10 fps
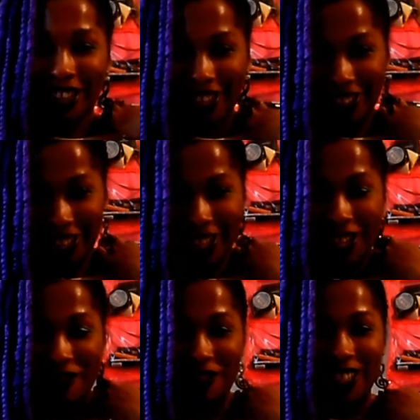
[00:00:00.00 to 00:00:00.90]
Don't
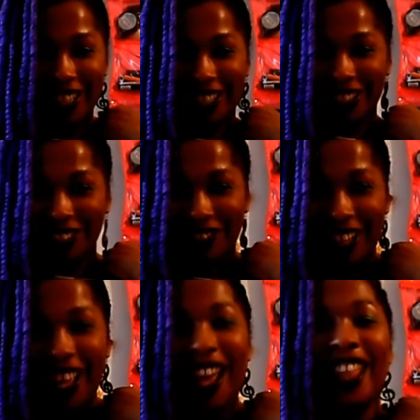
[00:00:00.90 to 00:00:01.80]
tell anybody. It took
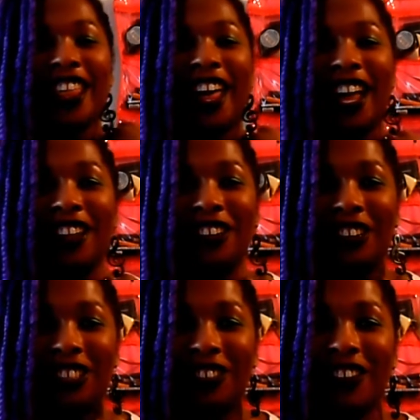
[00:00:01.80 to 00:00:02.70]
me that
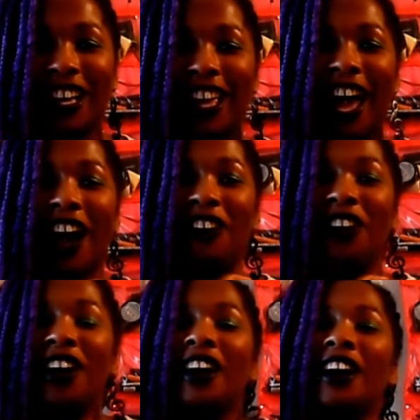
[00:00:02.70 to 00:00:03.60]
long to work it
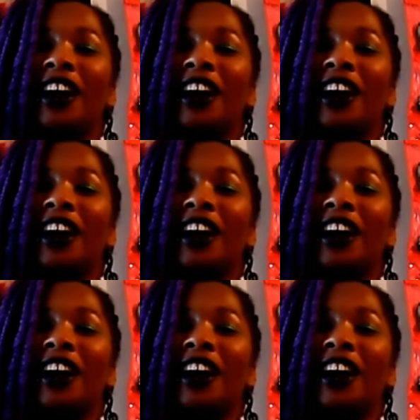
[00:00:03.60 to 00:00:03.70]
out.